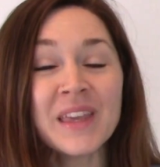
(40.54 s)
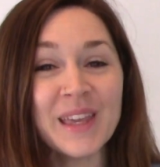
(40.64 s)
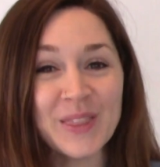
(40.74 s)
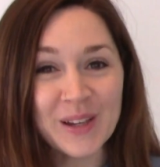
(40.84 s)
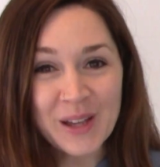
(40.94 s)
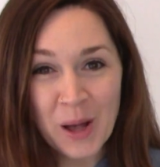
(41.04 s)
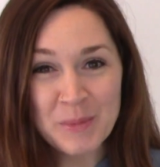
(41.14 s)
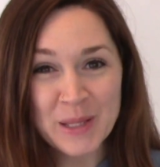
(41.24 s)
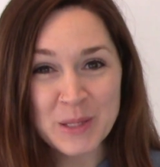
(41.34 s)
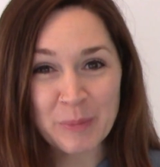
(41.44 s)
In the
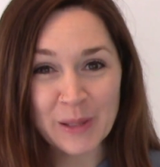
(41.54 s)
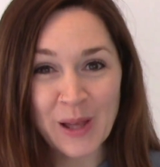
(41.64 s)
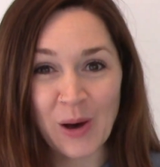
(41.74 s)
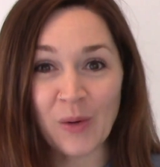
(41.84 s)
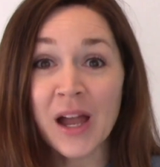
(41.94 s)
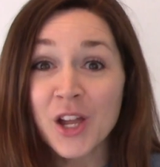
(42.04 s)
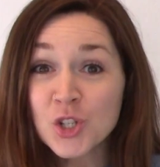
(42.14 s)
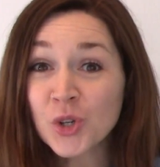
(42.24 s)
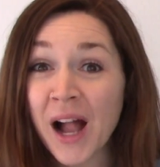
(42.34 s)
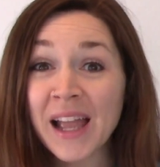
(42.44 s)
comments below,
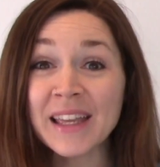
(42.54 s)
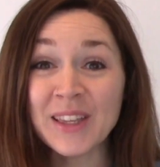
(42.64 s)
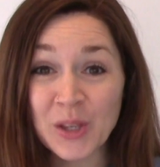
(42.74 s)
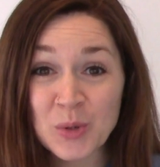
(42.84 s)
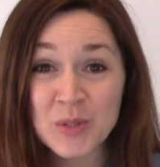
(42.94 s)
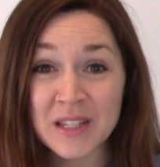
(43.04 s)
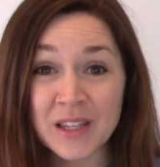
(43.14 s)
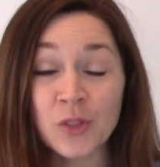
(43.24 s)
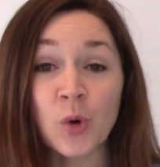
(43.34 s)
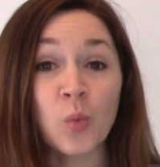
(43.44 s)
try
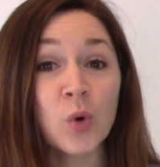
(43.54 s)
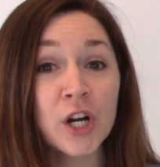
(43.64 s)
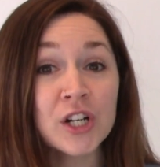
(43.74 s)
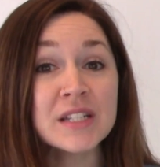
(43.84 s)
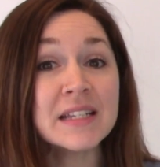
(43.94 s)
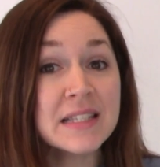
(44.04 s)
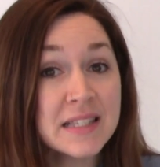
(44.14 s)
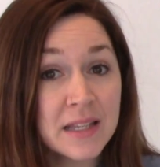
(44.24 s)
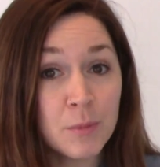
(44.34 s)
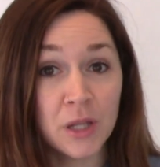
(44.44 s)
using the word
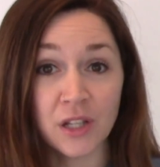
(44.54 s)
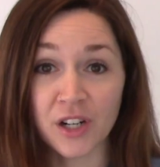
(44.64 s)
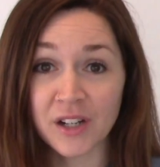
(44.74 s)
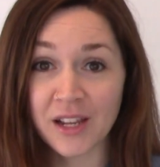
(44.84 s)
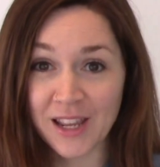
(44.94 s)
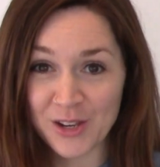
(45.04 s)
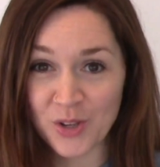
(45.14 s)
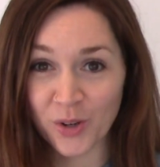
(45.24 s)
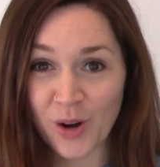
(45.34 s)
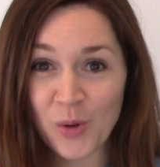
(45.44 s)
similar in
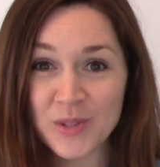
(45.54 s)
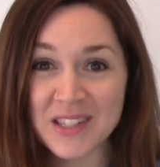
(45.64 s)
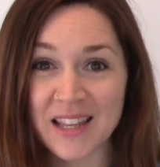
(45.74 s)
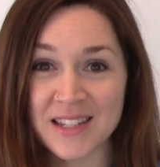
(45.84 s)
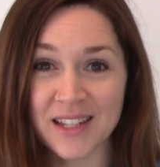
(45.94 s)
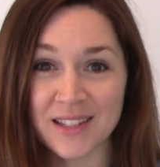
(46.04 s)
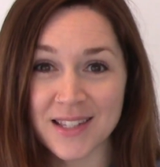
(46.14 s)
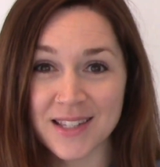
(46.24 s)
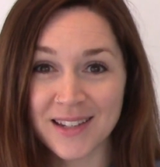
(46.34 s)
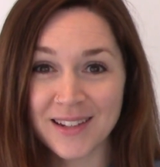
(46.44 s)
your own
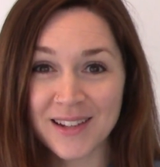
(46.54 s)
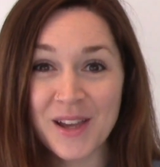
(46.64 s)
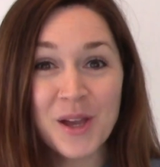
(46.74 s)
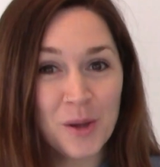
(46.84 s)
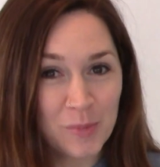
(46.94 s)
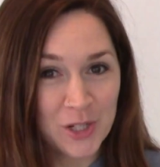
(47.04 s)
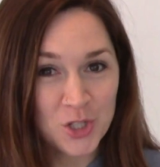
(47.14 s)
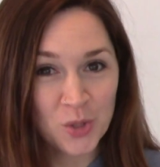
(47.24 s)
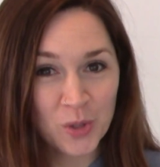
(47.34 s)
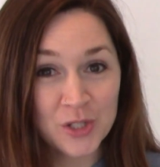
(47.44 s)
sentence. Be
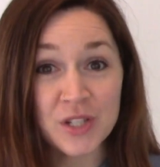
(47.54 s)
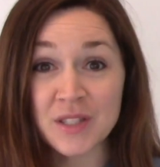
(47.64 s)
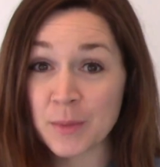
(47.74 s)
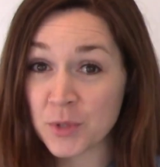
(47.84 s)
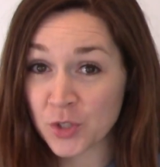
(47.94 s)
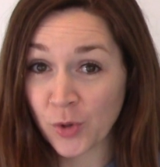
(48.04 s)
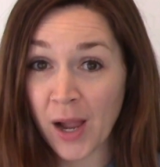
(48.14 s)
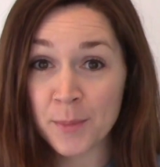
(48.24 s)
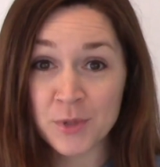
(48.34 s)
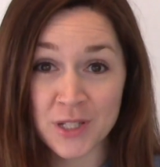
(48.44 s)
sure to
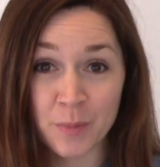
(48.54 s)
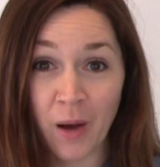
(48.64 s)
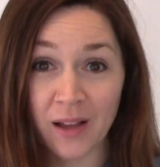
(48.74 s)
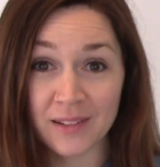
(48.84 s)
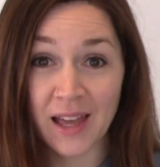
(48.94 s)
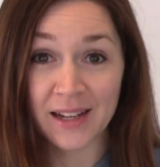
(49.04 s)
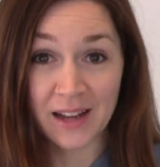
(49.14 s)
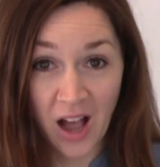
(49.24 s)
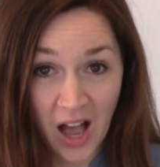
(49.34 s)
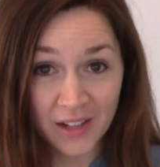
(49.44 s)
subscribe to
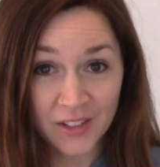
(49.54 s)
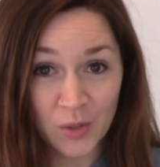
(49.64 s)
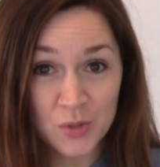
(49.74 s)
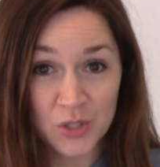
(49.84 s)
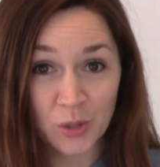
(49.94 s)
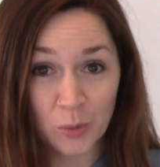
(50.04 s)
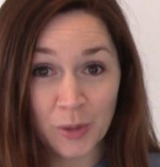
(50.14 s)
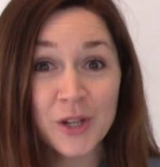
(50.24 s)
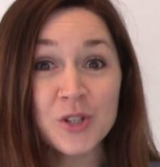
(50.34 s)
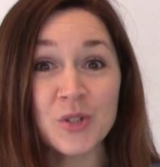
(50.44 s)
Spotlight on YouTube
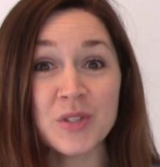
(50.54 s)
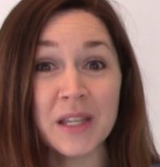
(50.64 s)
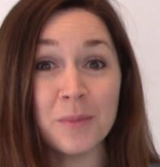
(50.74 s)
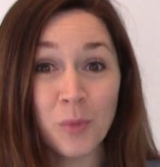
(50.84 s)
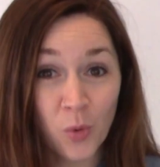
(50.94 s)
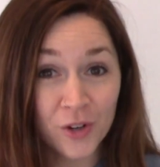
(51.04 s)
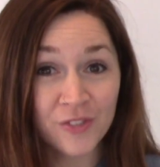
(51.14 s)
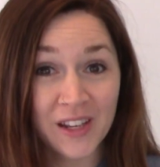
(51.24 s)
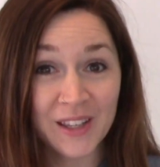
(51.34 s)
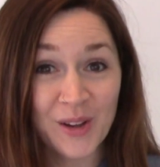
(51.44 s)
to see more
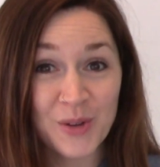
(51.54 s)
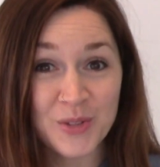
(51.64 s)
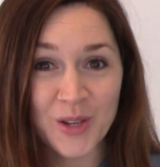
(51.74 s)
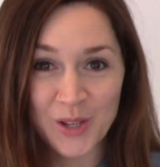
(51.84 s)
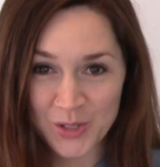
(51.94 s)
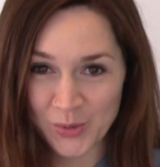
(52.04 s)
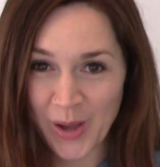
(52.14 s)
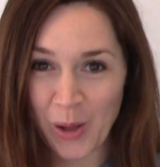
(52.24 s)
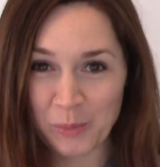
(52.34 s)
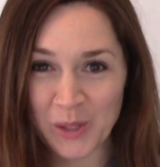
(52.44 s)
videos to
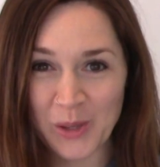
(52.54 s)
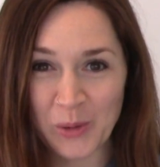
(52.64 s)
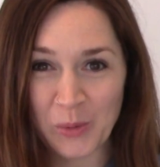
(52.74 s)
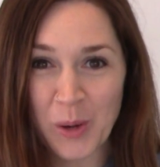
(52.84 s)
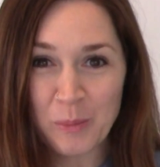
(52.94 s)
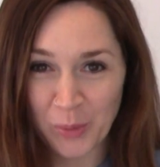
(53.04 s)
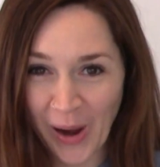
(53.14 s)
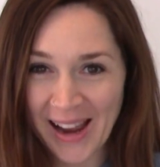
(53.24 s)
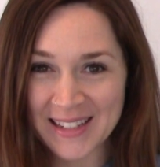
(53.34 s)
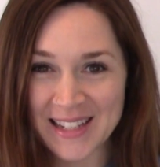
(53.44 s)
help you
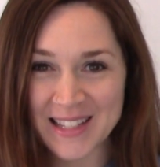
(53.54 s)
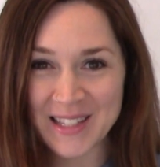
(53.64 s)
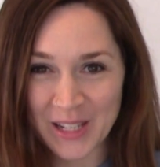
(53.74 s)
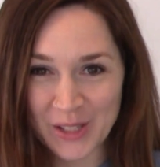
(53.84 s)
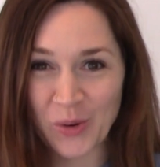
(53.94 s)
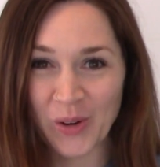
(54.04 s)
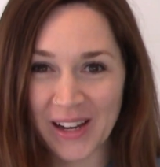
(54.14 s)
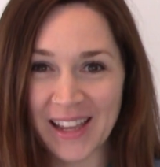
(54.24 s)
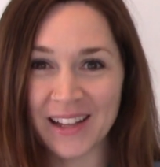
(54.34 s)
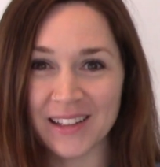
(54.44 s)
practice your
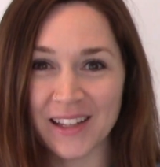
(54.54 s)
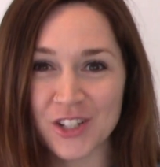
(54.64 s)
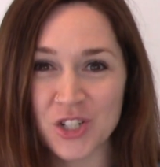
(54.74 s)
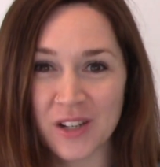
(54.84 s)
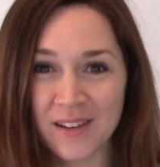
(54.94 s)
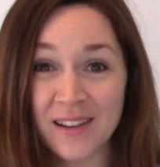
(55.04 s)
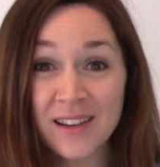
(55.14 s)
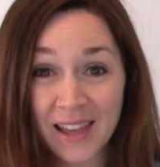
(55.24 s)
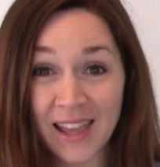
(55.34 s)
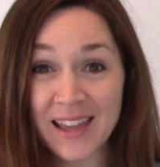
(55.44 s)
English.
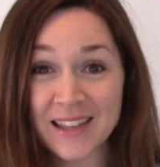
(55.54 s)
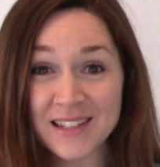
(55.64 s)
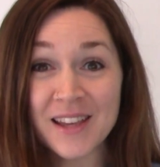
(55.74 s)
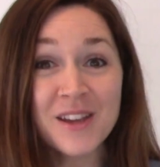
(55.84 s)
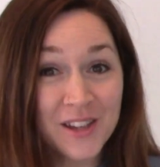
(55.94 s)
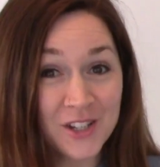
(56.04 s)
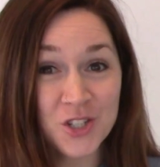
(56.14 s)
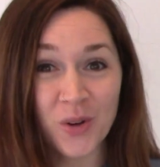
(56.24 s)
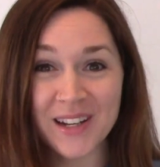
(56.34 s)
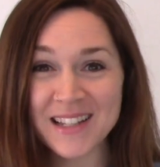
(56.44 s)
And
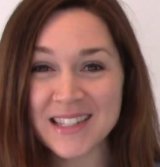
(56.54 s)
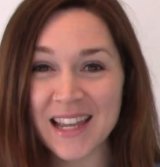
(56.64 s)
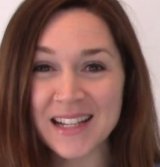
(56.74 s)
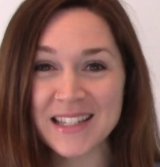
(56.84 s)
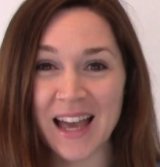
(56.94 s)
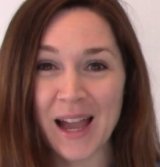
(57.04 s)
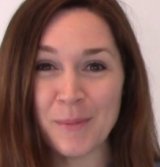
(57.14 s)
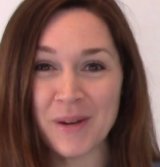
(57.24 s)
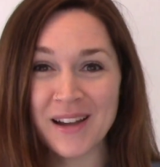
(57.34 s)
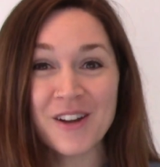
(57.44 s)
join us next
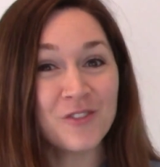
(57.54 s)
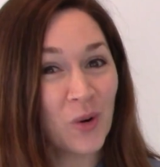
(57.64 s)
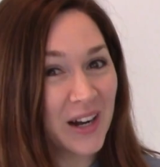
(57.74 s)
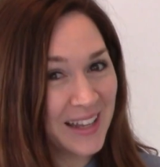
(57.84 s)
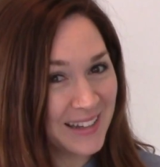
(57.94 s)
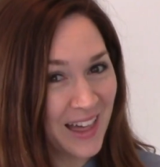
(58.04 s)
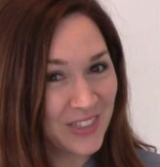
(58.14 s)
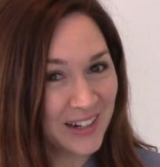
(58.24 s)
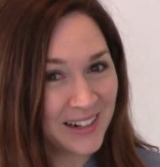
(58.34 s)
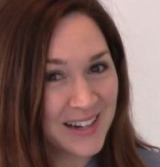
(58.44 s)
time for
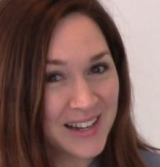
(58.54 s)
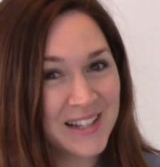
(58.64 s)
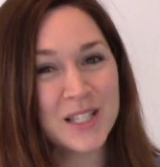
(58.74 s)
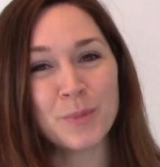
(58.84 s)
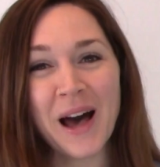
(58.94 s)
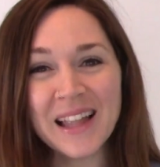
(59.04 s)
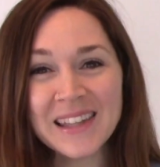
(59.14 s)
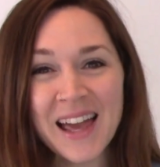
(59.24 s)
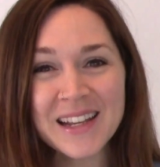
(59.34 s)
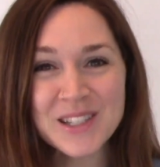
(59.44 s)
another
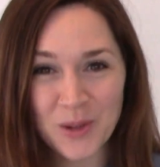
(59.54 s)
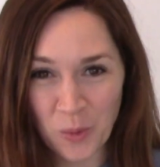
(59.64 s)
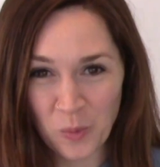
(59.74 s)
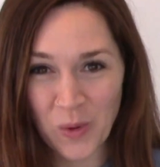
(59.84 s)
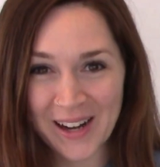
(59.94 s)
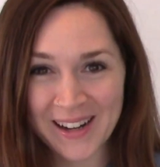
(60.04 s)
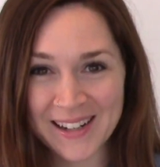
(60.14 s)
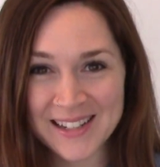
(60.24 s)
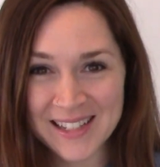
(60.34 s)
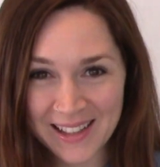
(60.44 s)
Spotlight
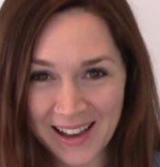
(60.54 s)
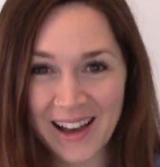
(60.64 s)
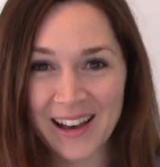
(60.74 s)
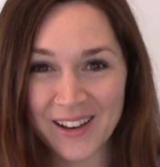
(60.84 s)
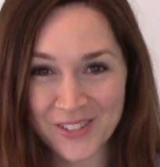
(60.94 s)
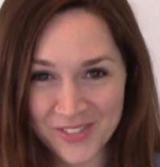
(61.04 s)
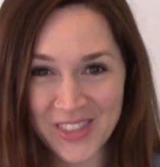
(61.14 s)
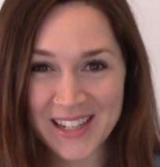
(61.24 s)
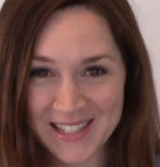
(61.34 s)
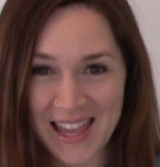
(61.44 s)
word of
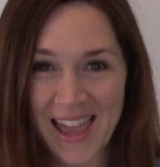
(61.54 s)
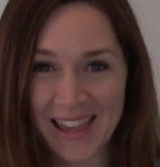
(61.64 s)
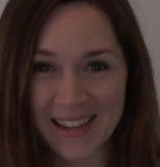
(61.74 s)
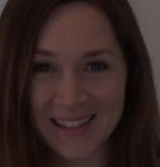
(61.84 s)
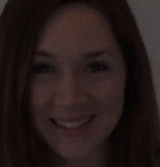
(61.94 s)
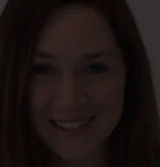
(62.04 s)
the day